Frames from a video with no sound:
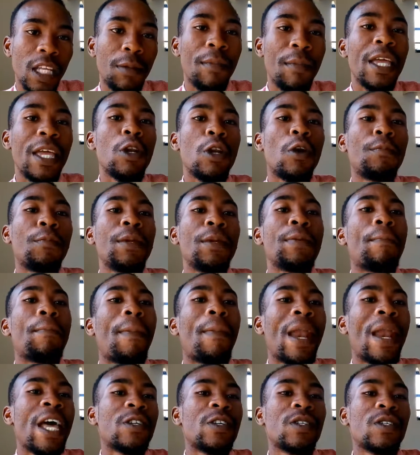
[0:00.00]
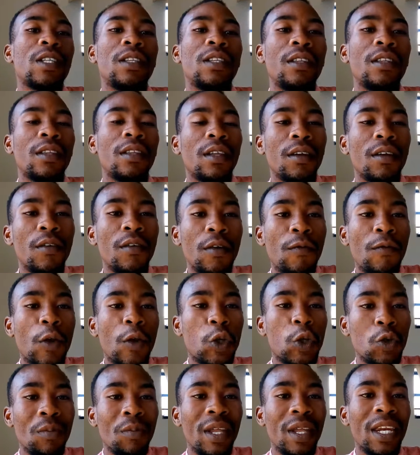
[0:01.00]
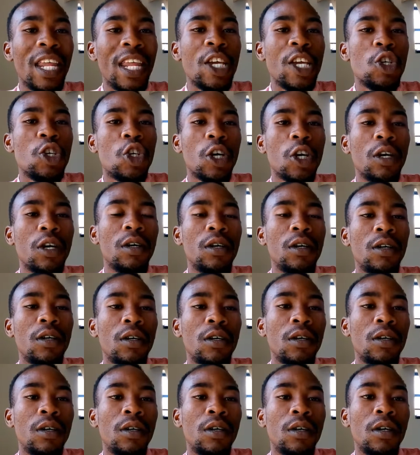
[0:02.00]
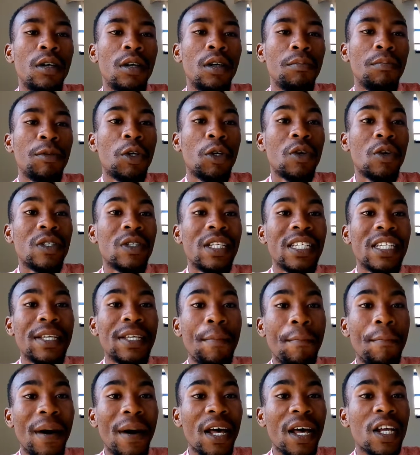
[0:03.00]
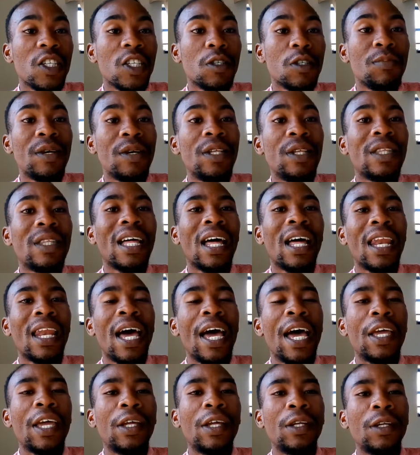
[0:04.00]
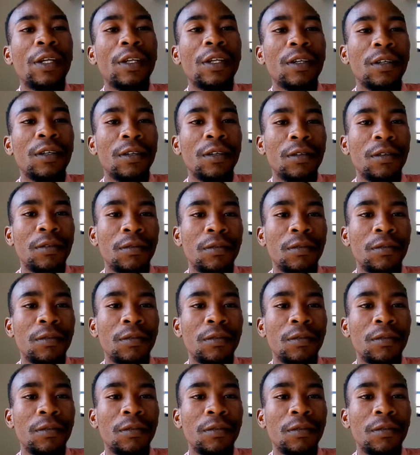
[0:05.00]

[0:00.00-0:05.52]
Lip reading: it may not be pleasant for human nature, because there's embarrassment aligned.